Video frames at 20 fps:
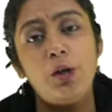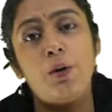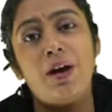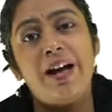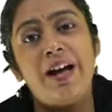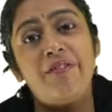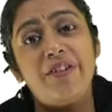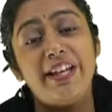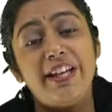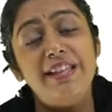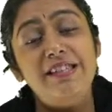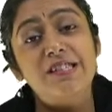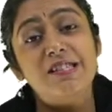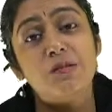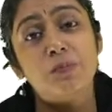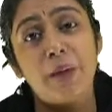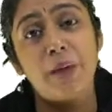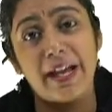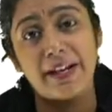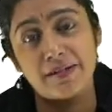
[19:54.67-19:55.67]
you have
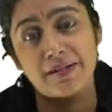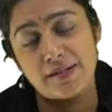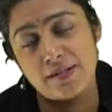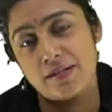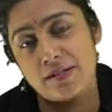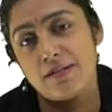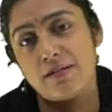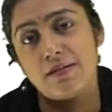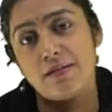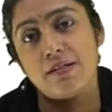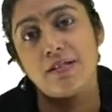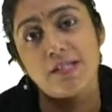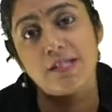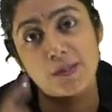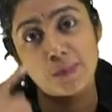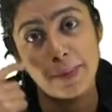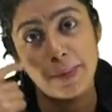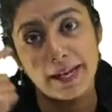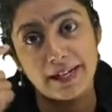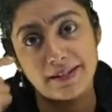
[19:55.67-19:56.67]
inspect,
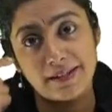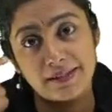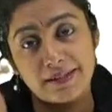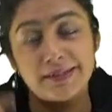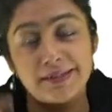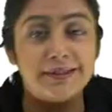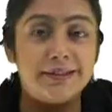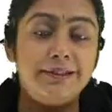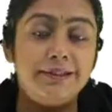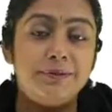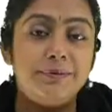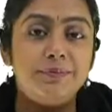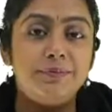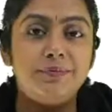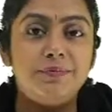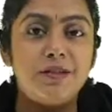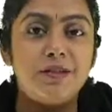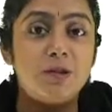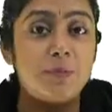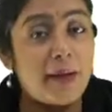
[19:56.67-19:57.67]
spectacle,
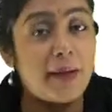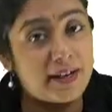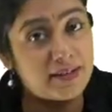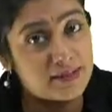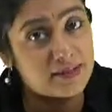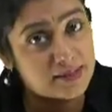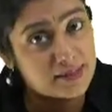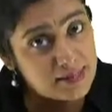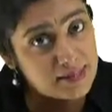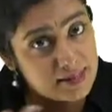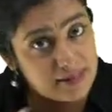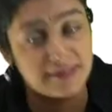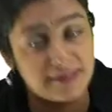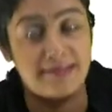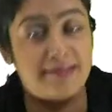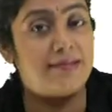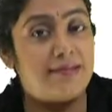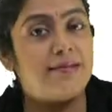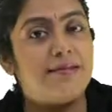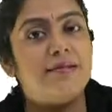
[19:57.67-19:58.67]

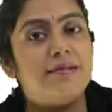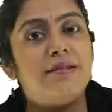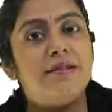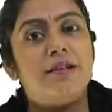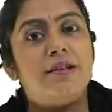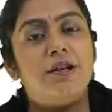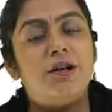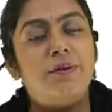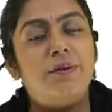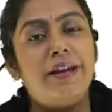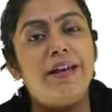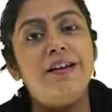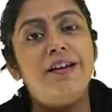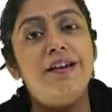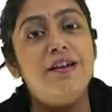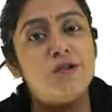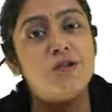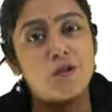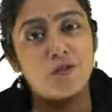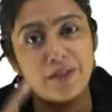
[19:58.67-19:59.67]
spectacles. Okay.
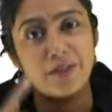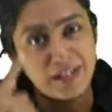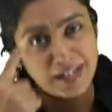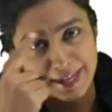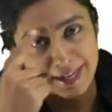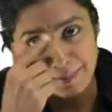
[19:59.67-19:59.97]
So, when